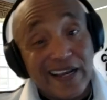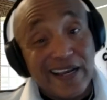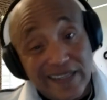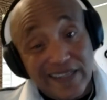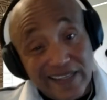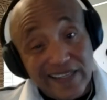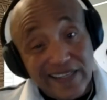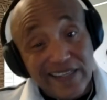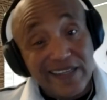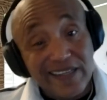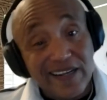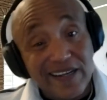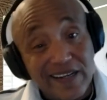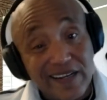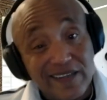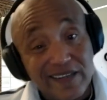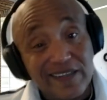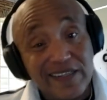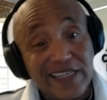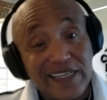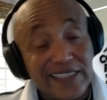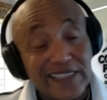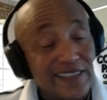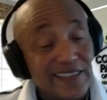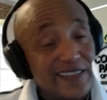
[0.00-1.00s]
You know,
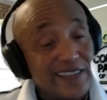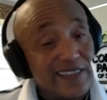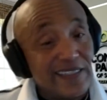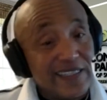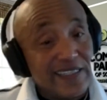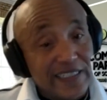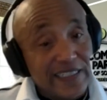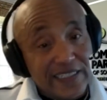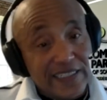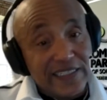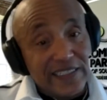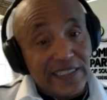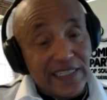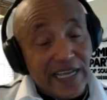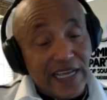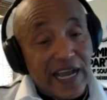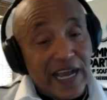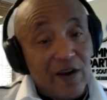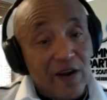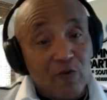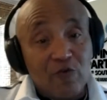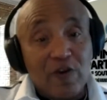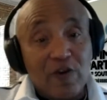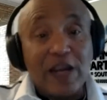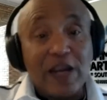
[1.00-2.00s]
as I
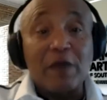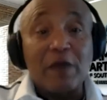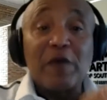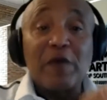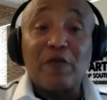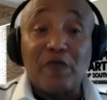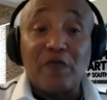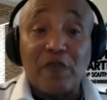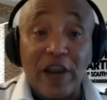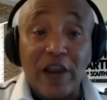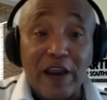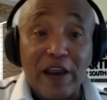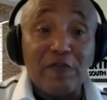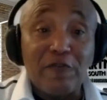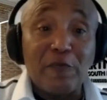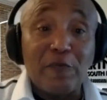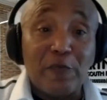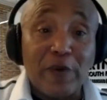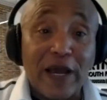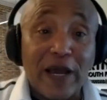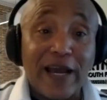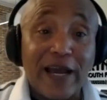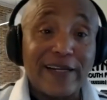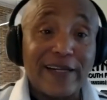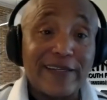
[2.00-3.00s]
don't recommend for
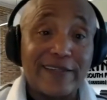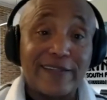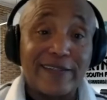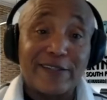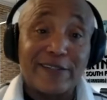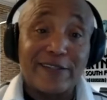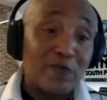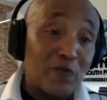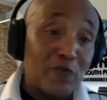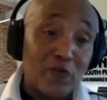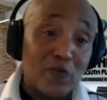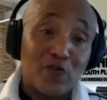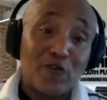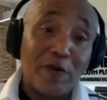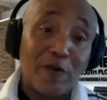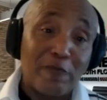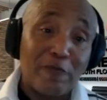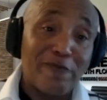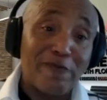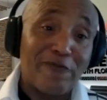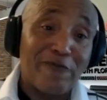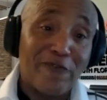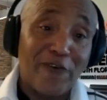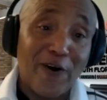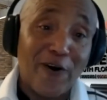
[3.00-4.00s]
everybody because if you trip
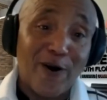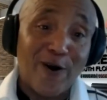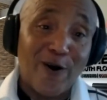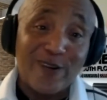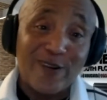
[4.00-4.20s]
and fall,